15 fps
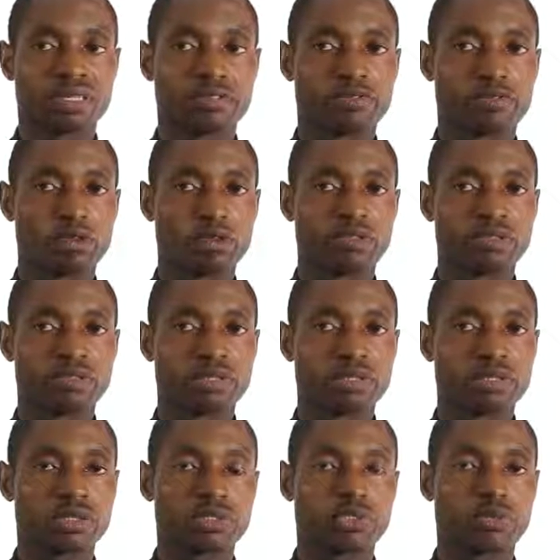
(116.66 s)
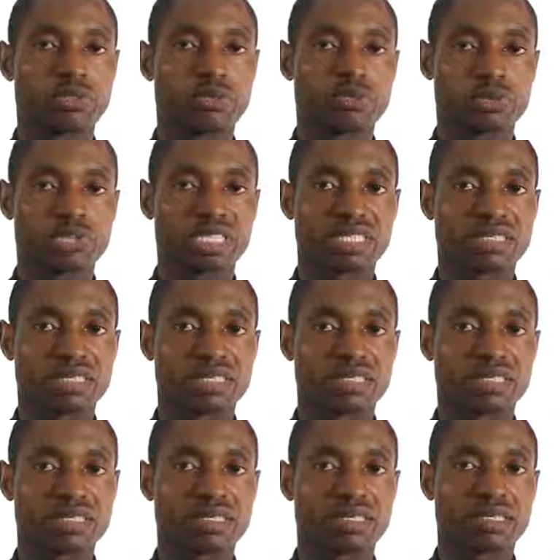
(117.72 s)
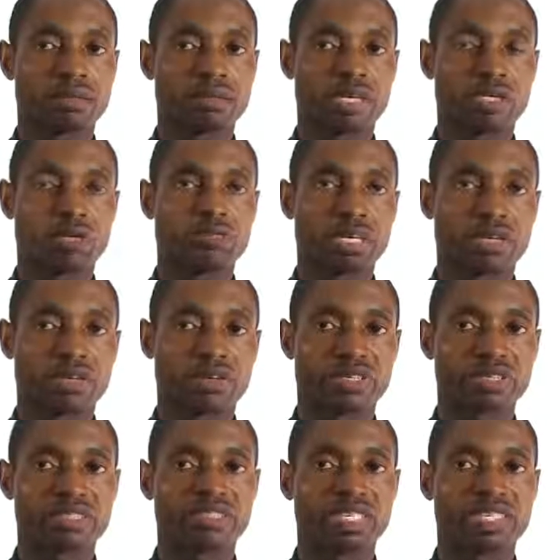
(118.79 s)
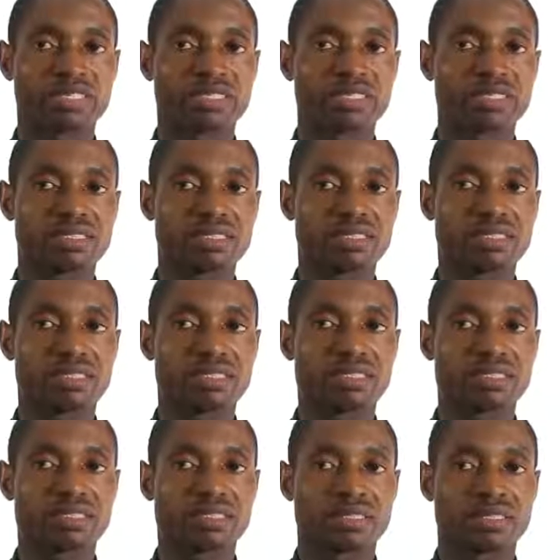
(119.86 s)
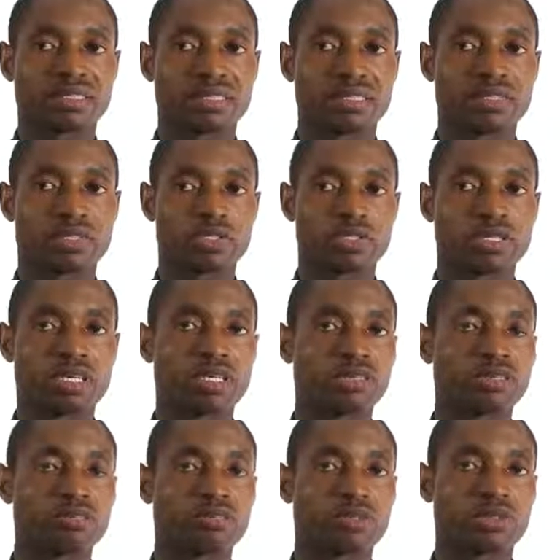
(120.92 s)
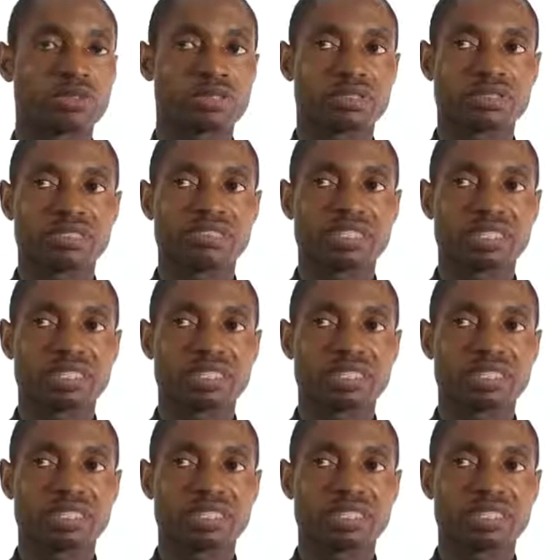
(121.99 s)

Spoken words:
involved should be protected by overcurrent device and a residual fault